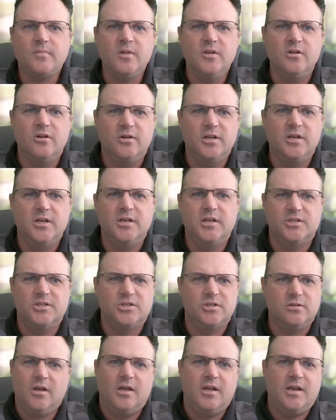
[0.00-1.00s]
In
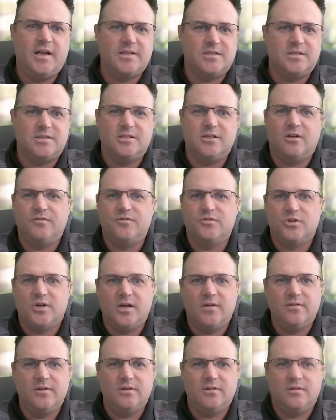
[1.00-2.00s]
addition, it has a
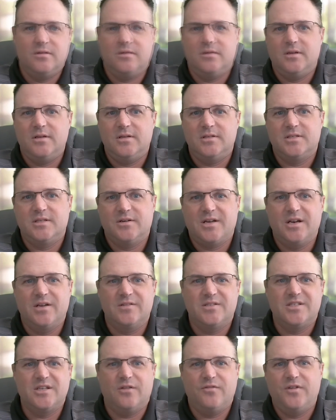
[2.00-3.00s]
self-driving and kind
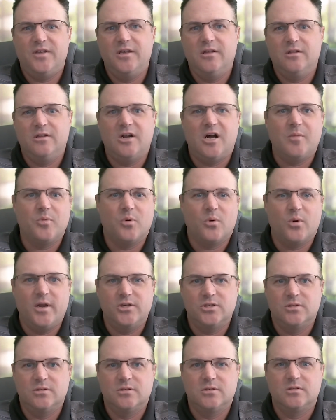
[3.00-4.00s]
of self-healing
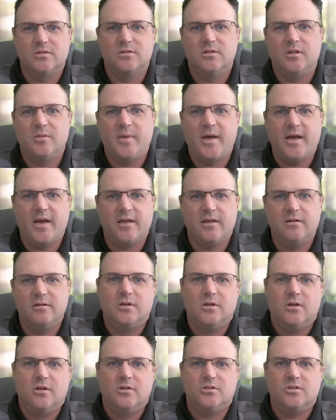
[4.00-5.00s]
operations in the back end.